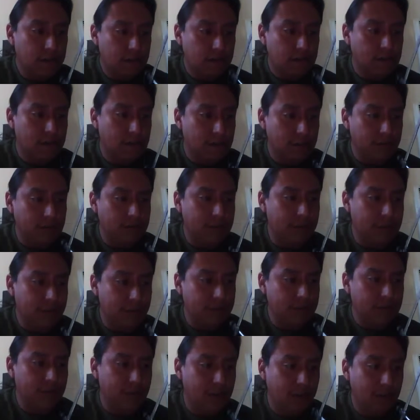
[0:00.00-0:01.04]
So
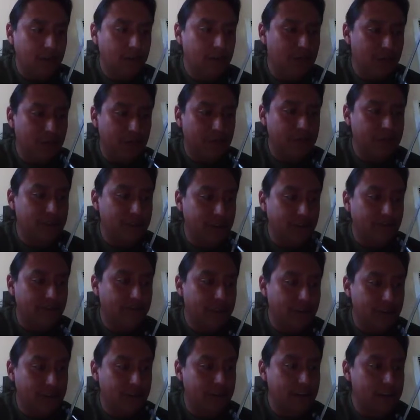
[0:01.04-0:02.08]
I'm almost done
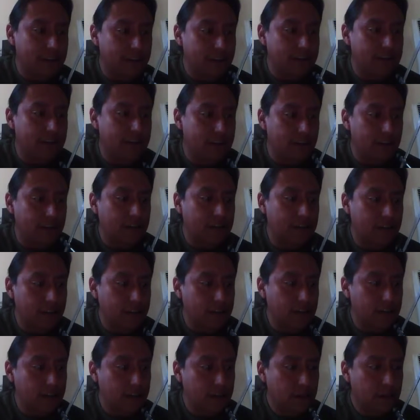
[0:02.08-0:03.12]
with this
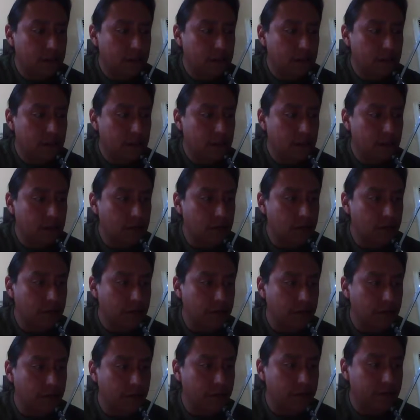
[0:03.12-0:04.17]

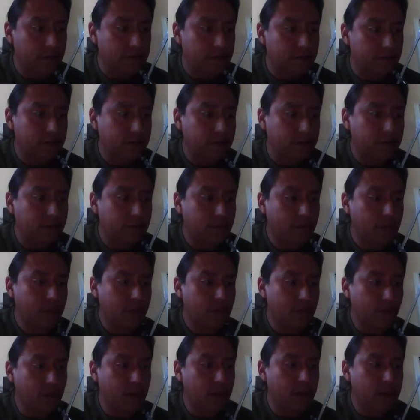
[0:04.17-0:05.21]
coil.
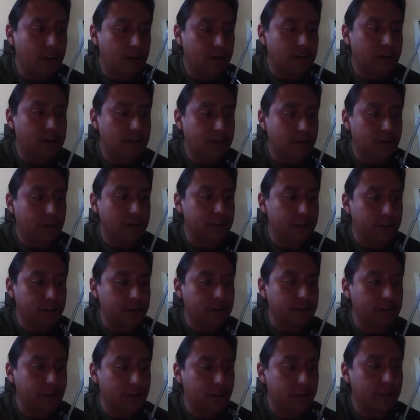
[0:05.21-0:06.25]
And I just want to
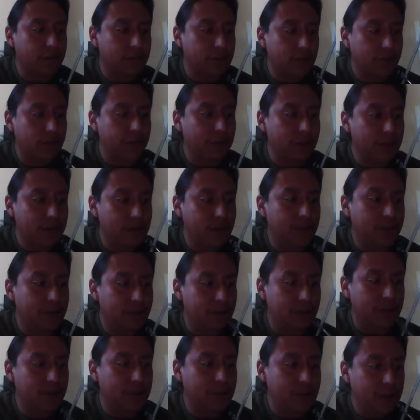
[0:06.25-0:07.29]
show the
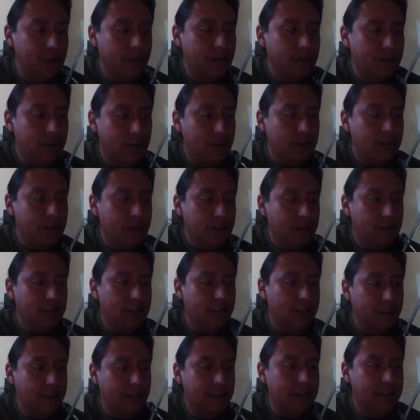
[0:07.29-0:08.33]
middle,
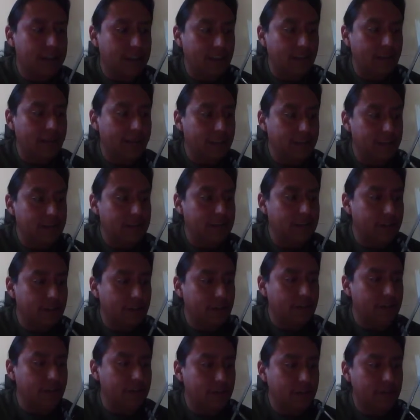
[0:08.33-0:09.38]
the ending of it.
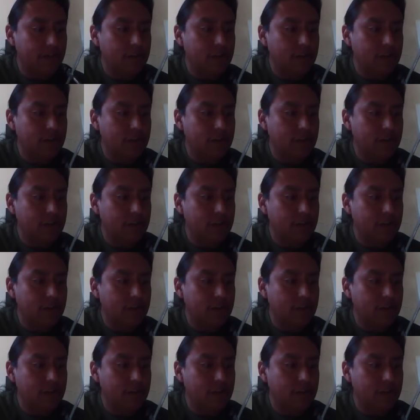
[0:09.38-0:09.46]
So